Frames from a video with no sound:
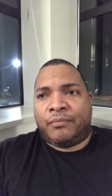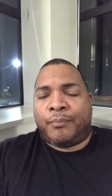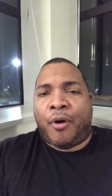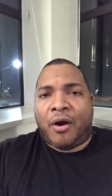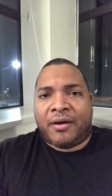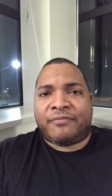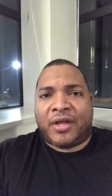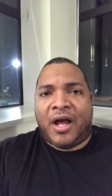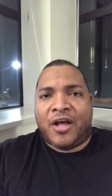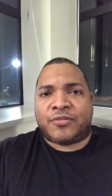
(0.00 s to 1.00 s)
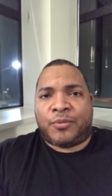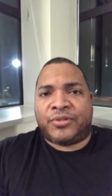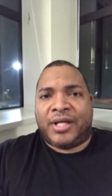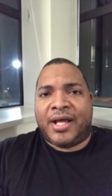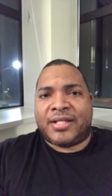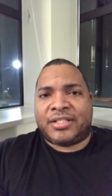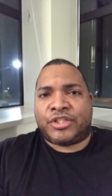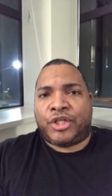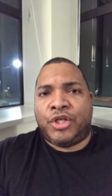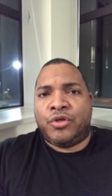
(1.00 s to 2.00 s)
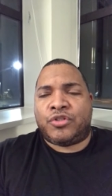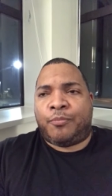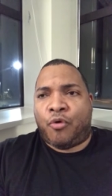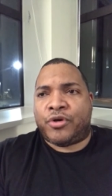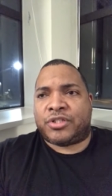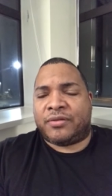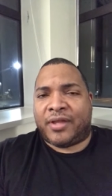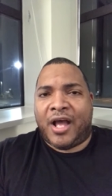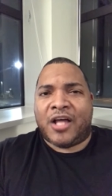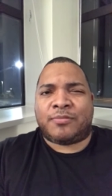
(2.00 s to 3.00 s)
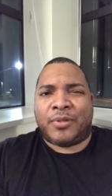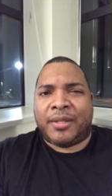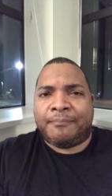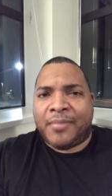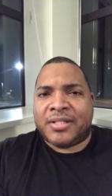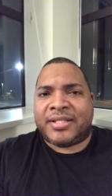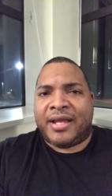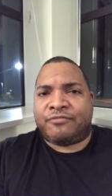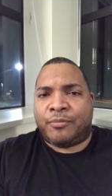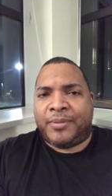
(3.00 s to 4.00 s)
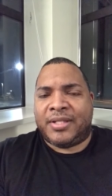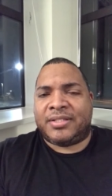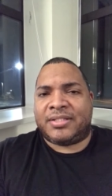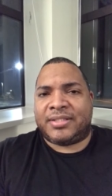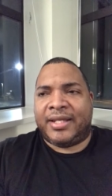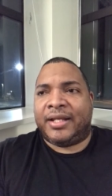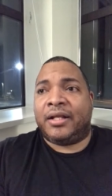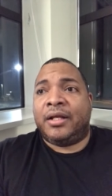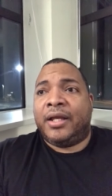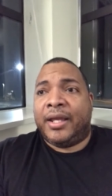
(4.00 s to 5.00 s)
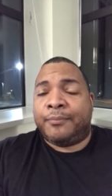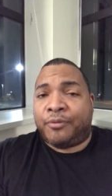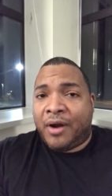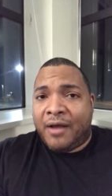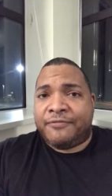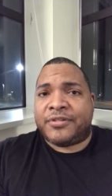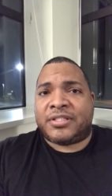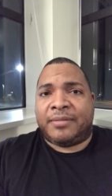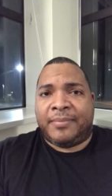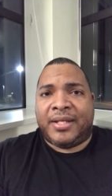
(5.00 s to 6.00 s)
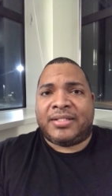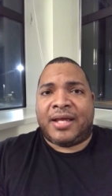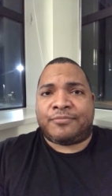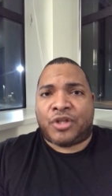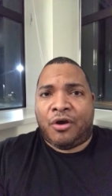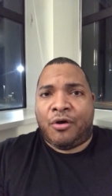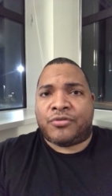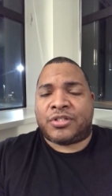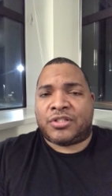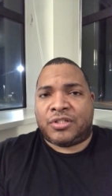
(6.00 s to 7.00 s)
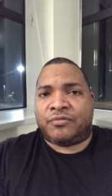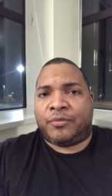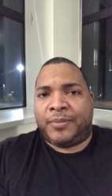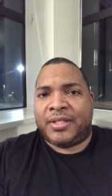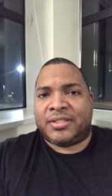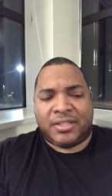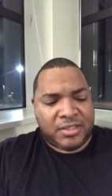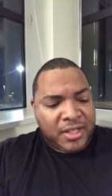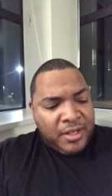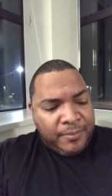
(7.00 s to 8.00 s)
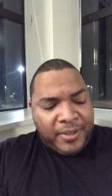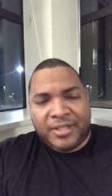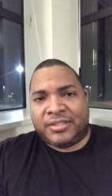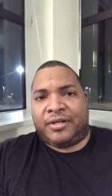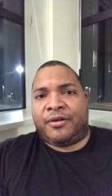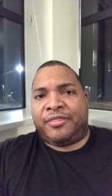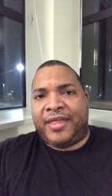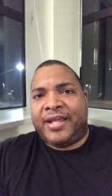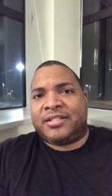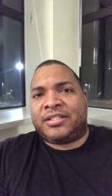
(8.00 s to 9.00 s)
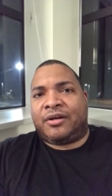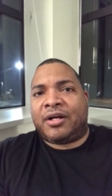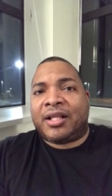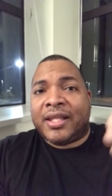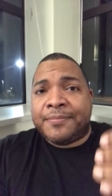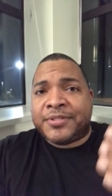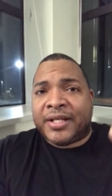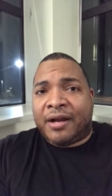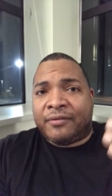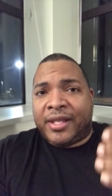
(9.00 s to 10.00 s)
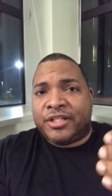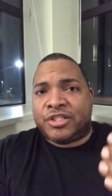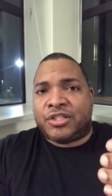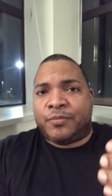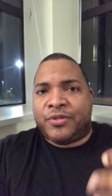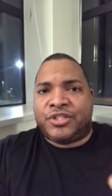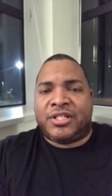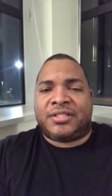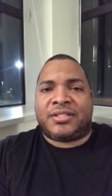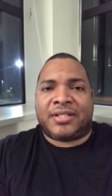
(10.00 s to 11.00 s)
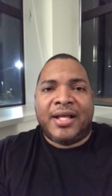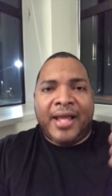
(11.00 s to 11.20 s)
part of the gospel does. There's a huge portion of the gospel that must have repentance in it. And prophecy many times calls us to repentance because there are things that are eclipsing our relationship with Jesus